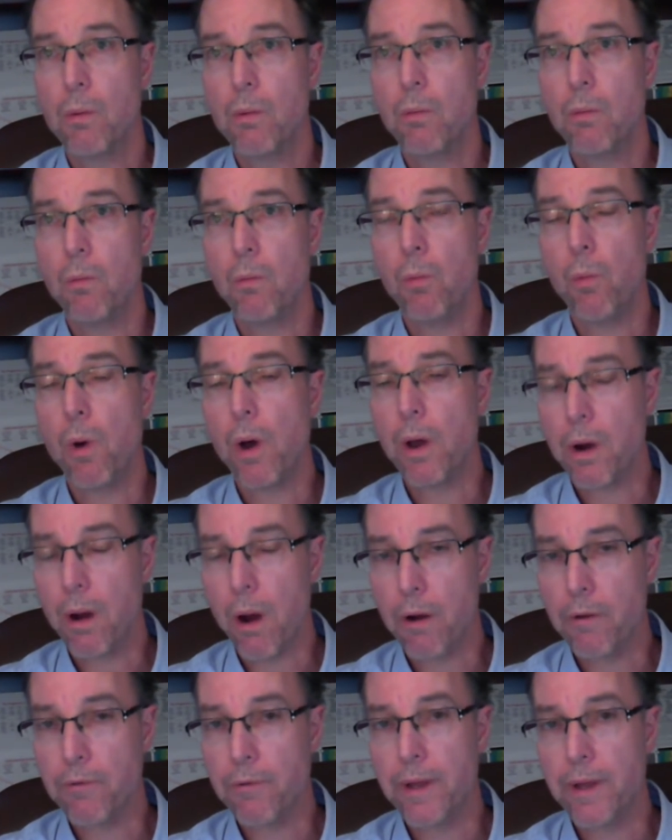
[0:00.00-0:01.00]
what
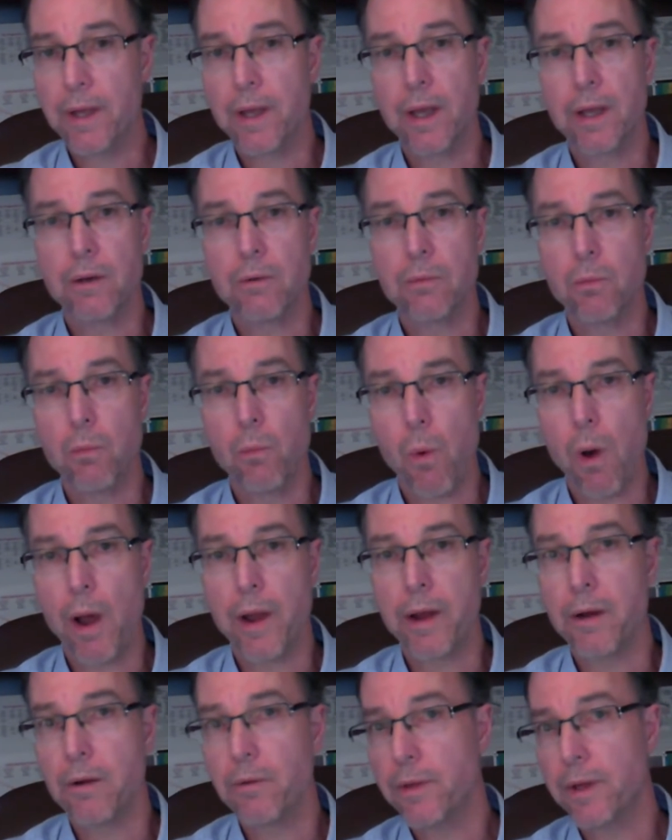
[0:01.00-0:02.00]
are they and
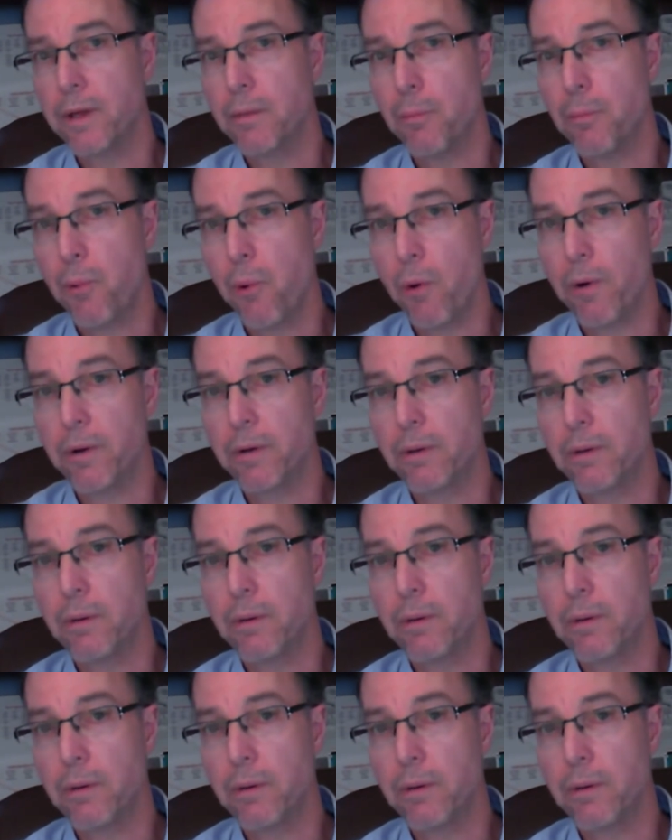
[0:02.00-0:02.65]
why are they important?